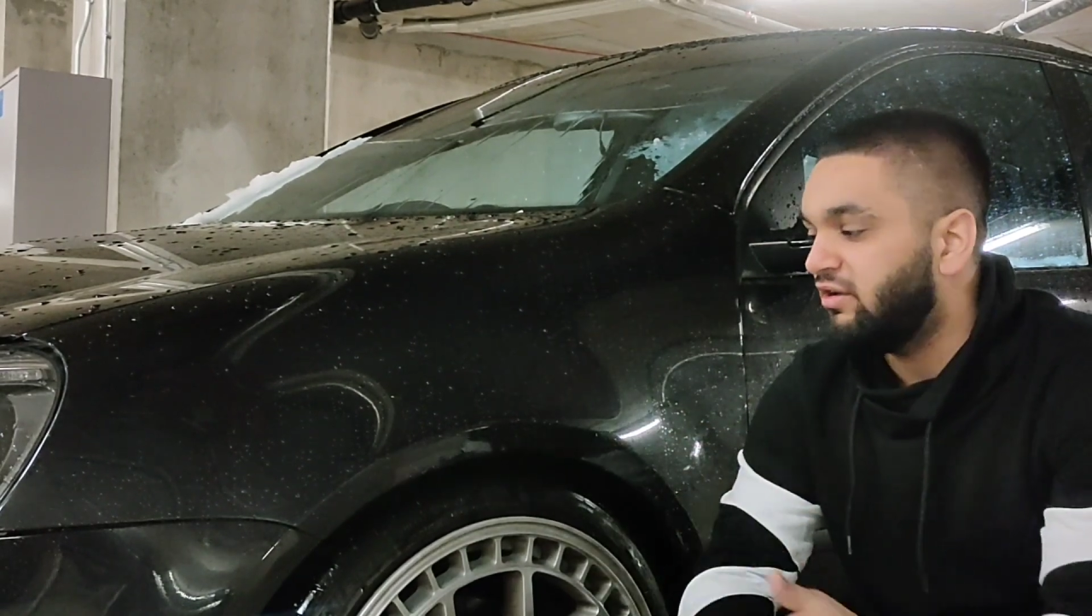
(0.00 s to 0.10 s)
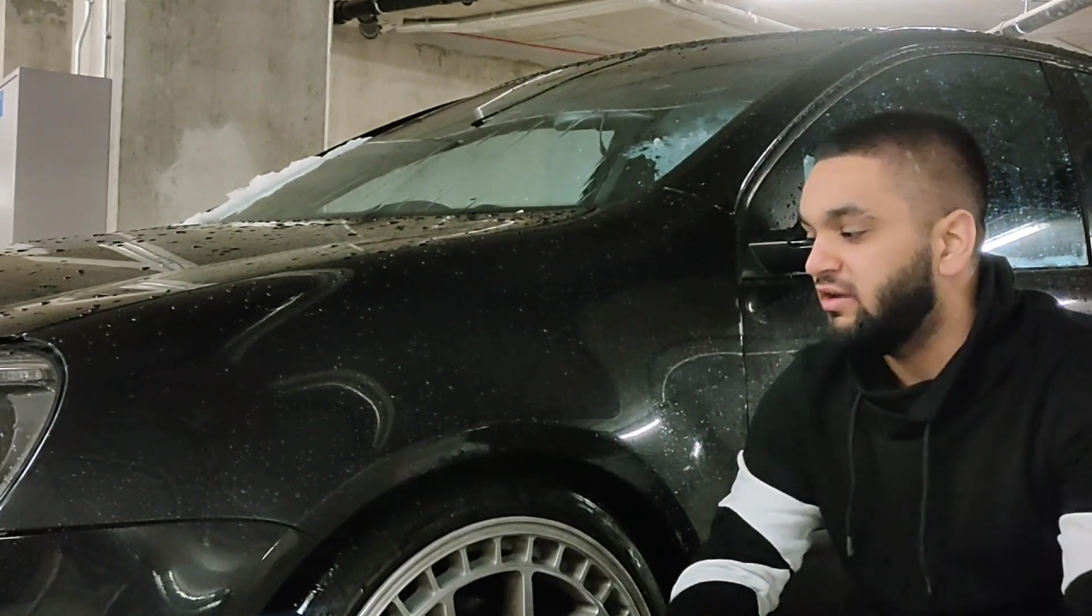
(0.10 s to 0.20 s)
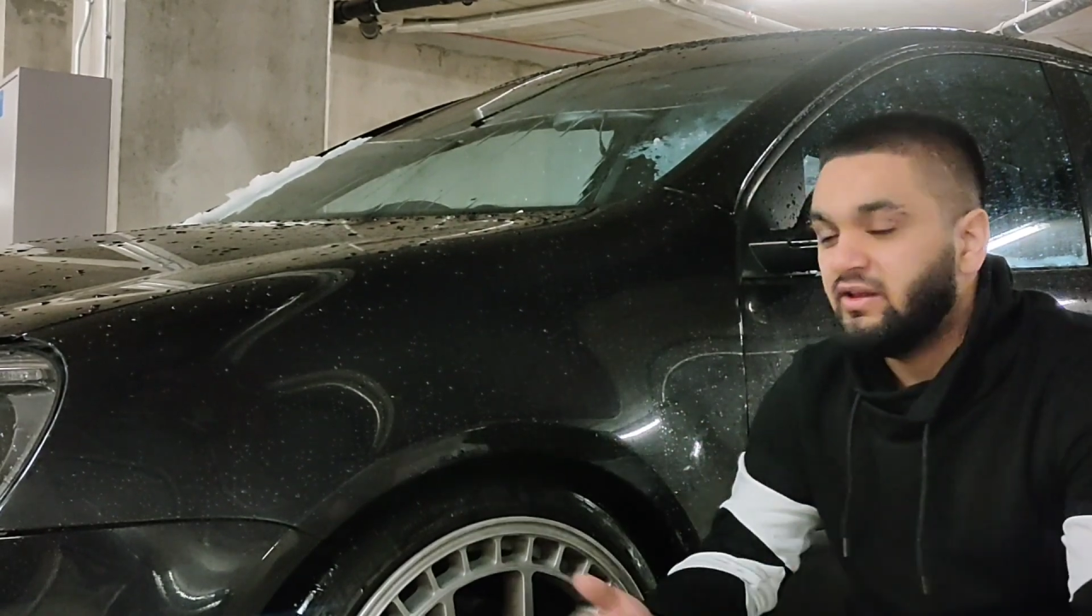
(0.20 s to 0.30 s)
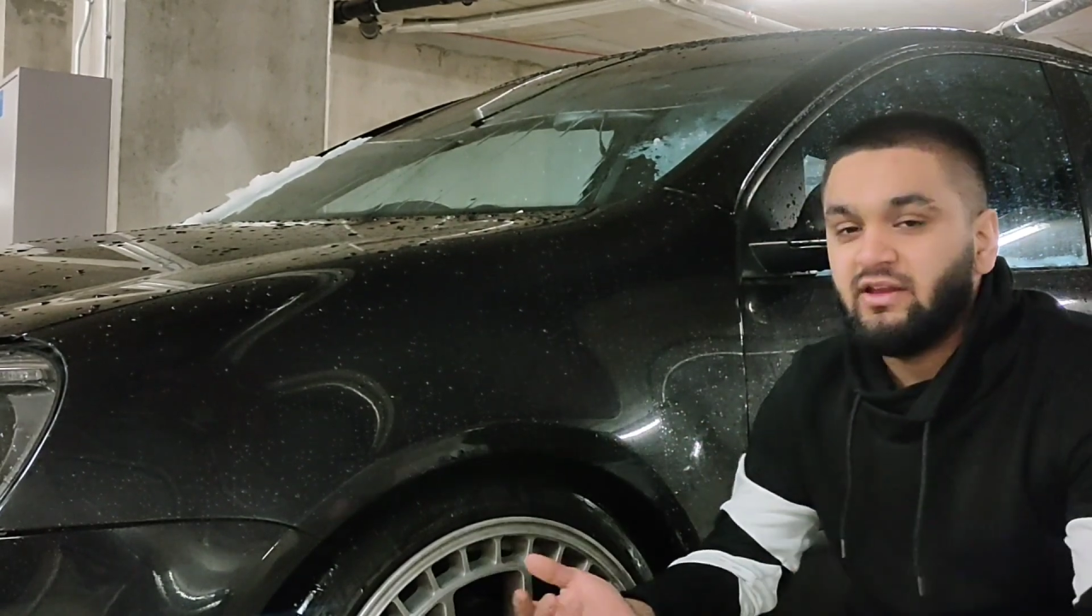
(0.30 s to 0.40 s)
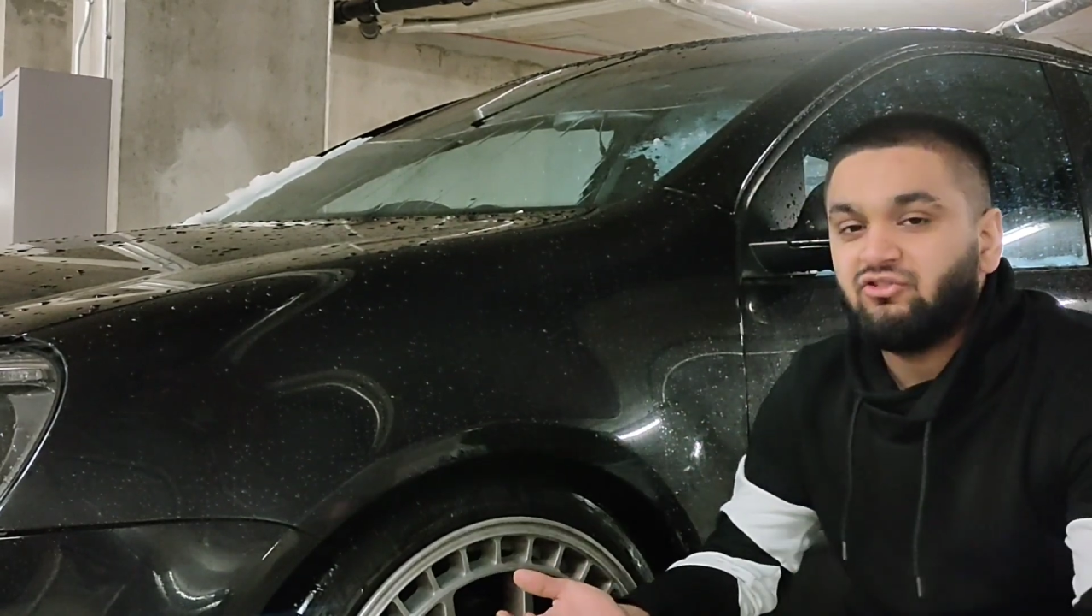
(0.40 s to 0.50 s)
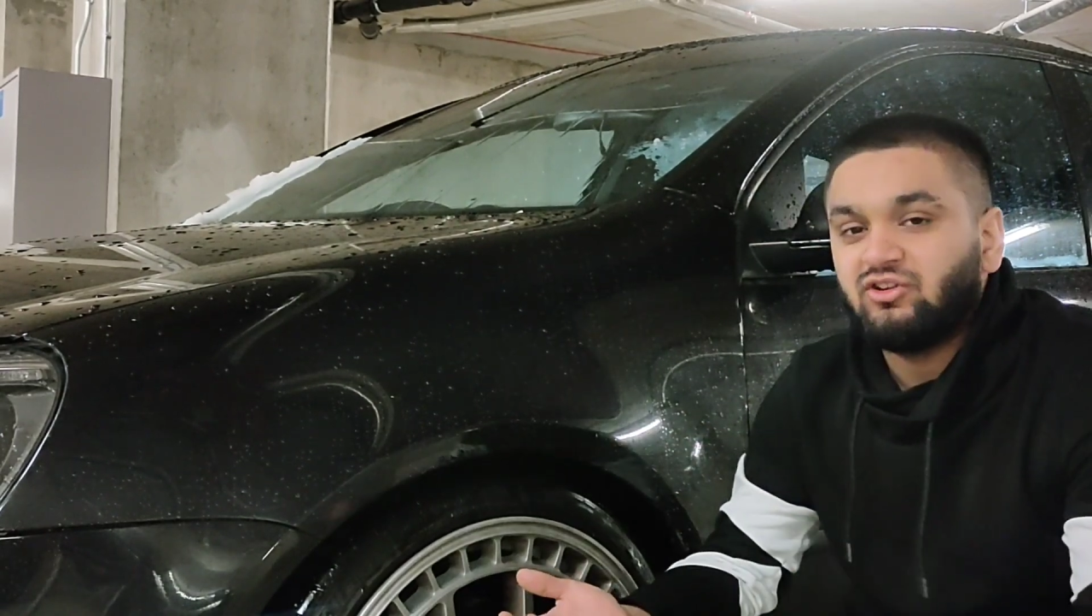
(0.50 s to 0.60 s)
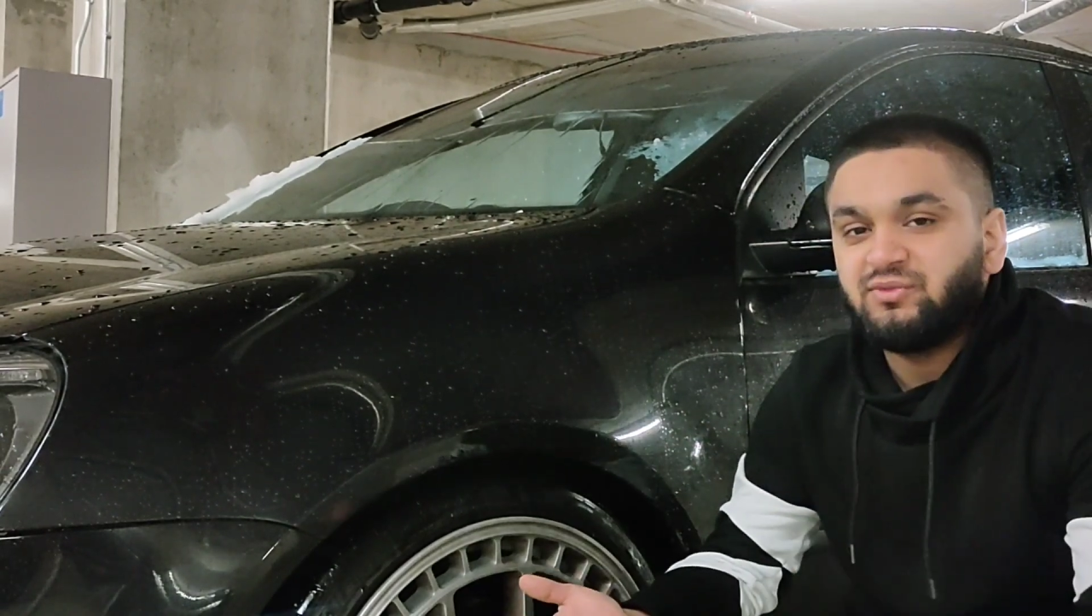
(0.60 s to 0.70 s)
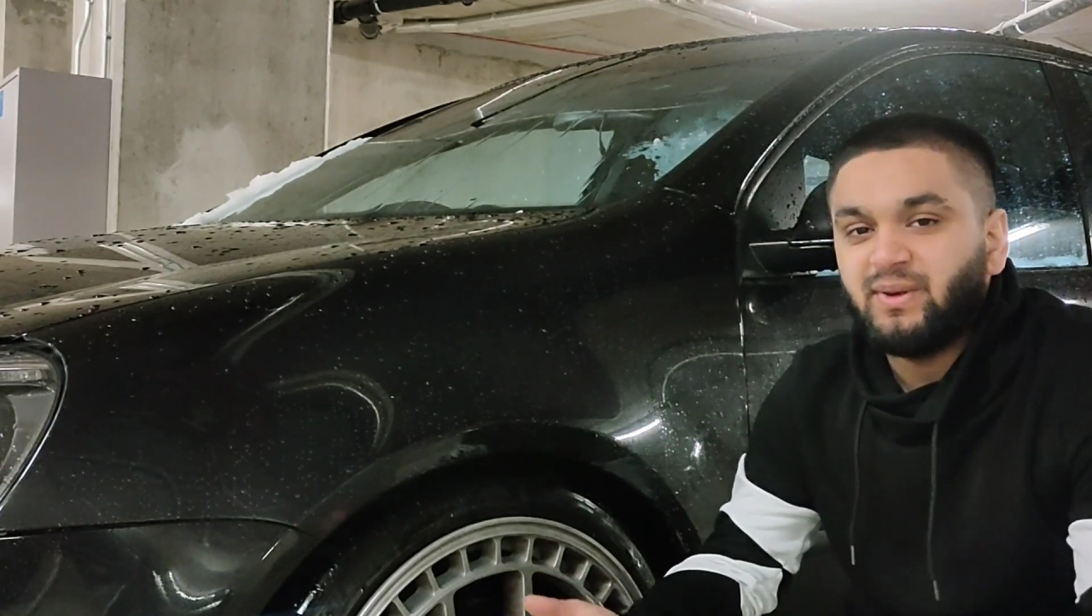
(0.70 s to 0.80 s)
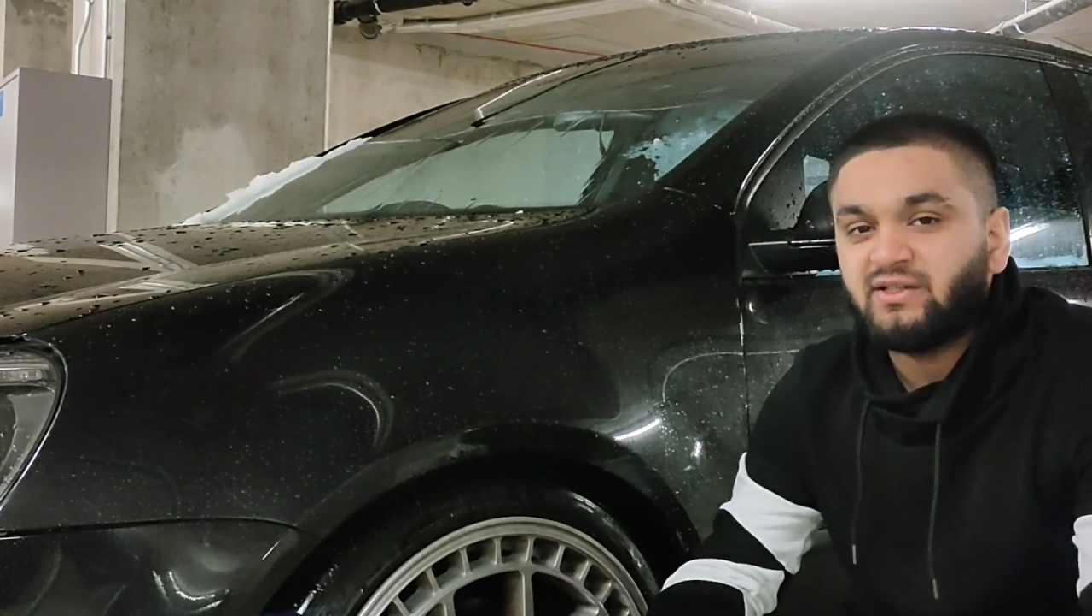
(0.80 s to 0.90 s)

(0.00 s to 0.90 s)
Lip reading: it just